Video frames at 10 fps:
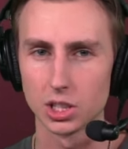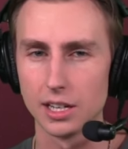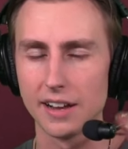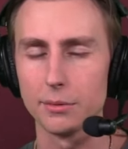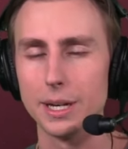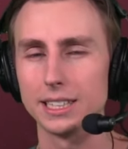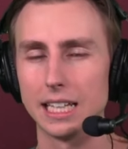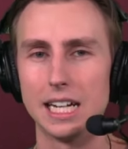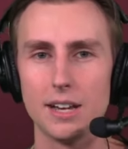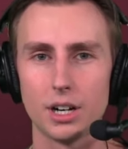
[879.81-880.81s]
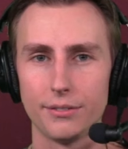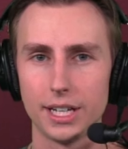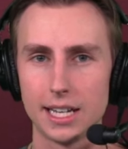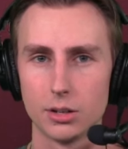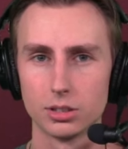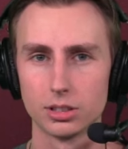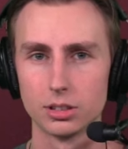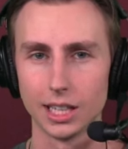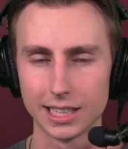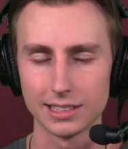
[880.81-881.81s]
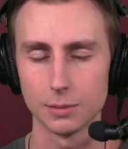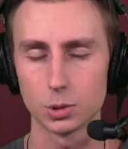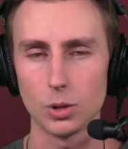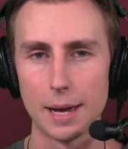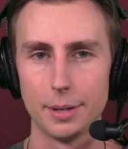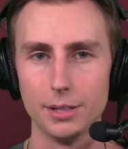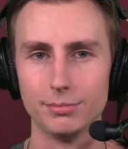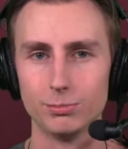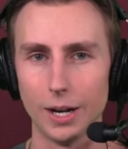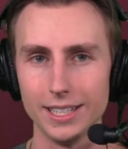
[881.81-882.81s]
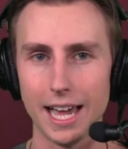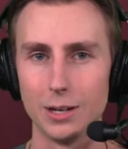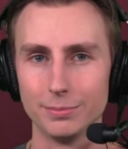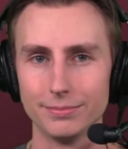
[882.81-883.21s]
So to never miss any of our videos, click that subscribe button right now.